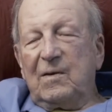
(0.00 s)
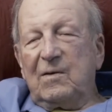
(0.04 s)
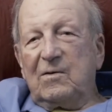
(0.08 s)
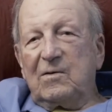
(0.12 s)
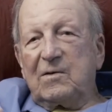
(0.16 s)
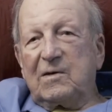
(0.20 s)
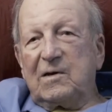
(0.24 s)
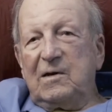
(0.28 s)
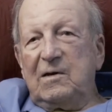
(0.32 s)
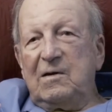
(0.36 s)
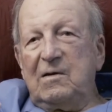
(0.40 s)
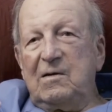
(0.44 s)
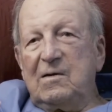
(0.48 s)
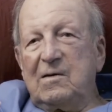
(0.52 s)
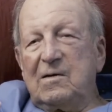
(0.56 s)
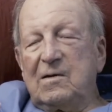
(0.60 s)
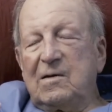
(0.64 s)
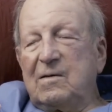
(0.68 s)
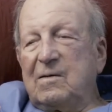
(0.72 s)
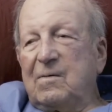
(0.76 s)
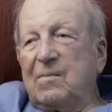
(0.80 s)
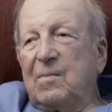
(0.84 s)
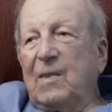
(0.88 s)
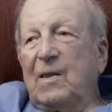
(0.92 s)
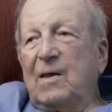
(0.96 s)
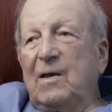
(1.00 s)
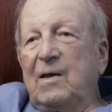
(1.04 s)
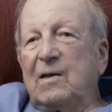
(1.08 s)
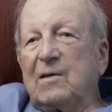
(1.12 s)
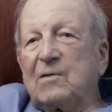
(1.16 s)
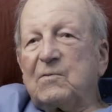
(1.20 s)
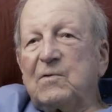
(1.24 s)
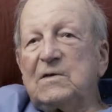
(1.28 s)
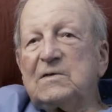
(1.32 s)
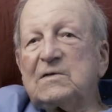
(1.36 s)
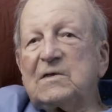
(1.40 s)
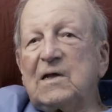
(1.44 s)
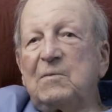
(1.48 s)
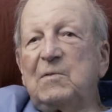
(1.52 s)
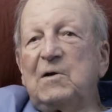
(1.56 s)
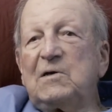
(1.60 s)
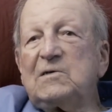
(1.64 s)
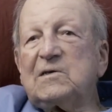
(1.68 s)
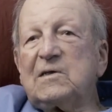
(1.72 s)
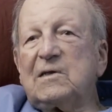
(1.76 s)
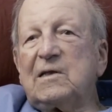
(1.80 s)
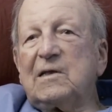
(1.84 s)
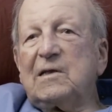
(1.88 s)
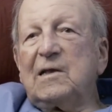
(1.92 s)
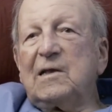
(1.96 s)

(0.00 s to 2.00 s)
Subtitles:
okay? The reason I mentioned the